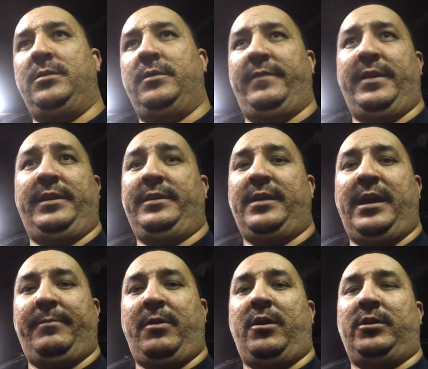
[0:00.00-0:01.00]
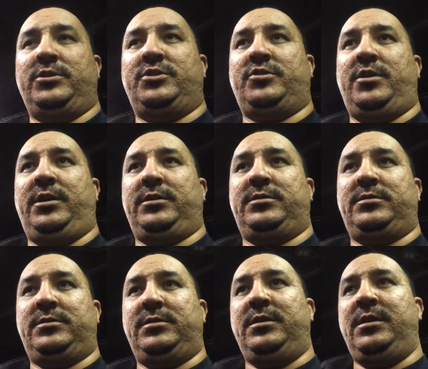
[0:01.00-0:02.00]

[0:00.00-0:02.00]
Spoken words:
of any type, cars, trucks,